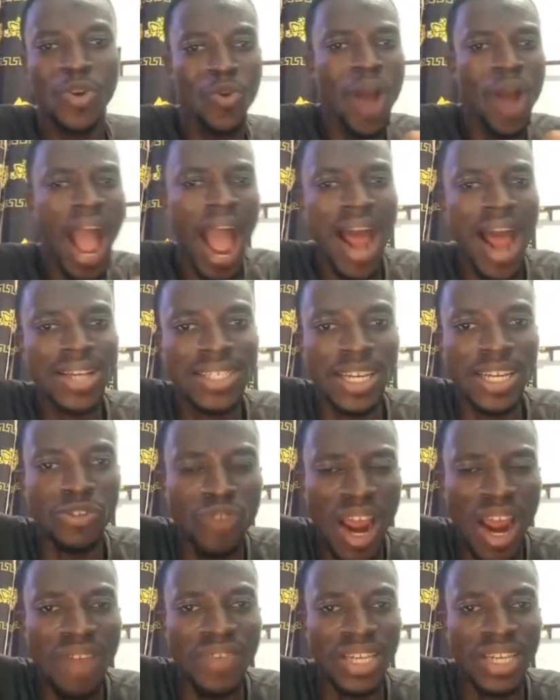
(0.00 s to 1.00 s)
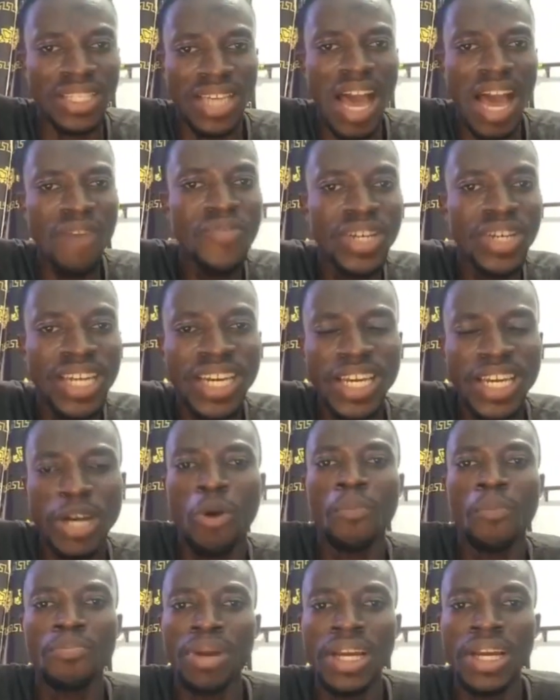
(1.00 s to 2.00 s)
Go and ask the drivers every day, they
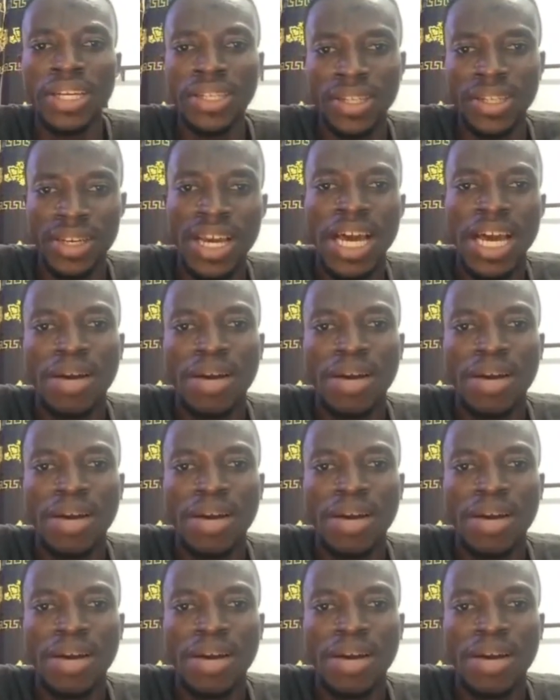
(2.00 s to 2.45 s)
complain